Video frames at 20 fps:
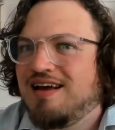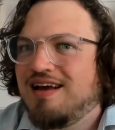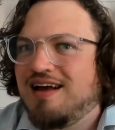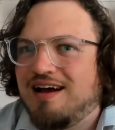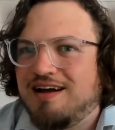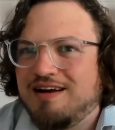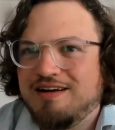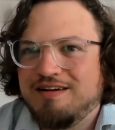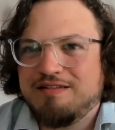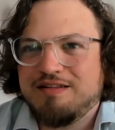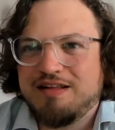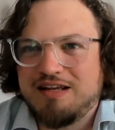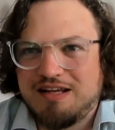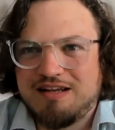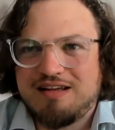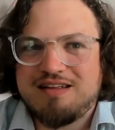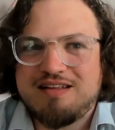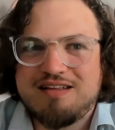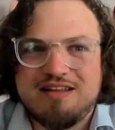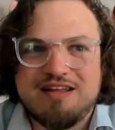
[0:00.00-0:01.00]
I don't think
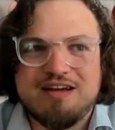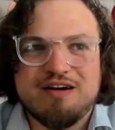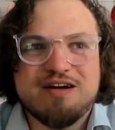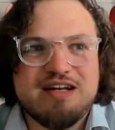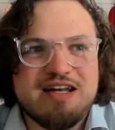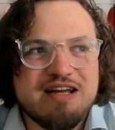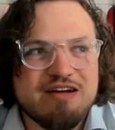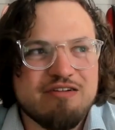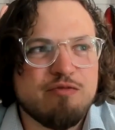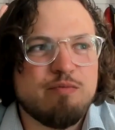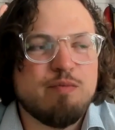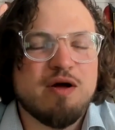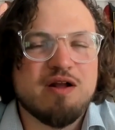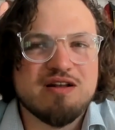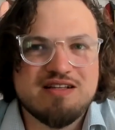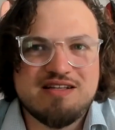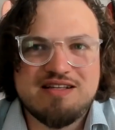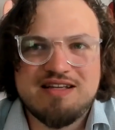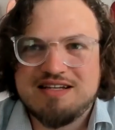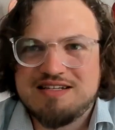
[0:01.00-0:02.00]
the idea of
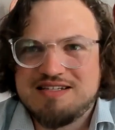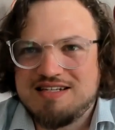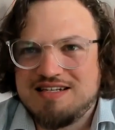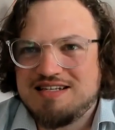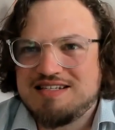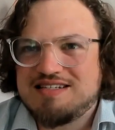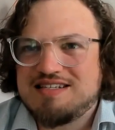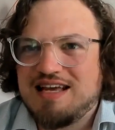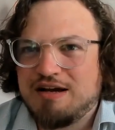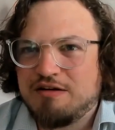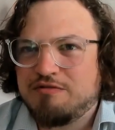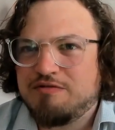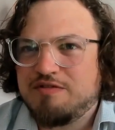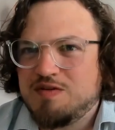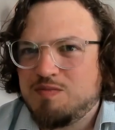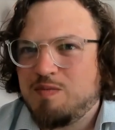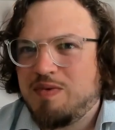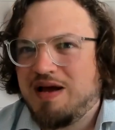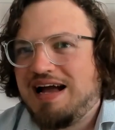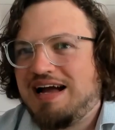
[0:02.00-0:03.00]
politics in itself is
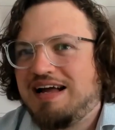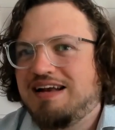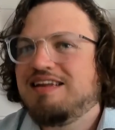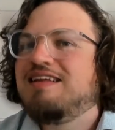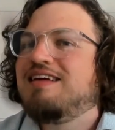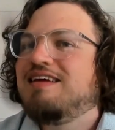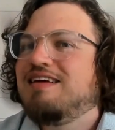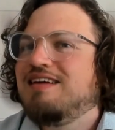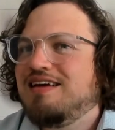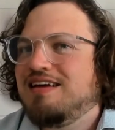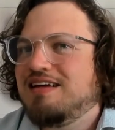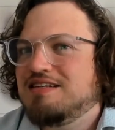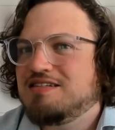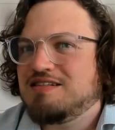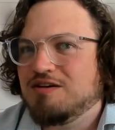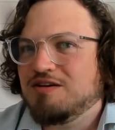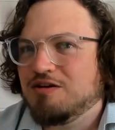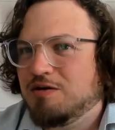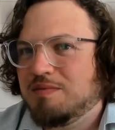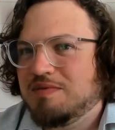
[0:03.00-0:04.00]
bad. It's
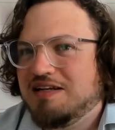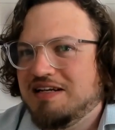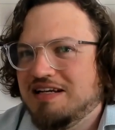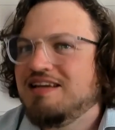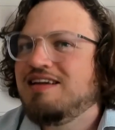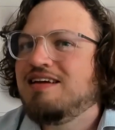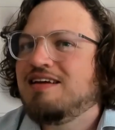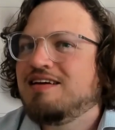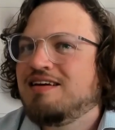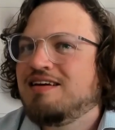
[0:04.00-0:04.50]
normally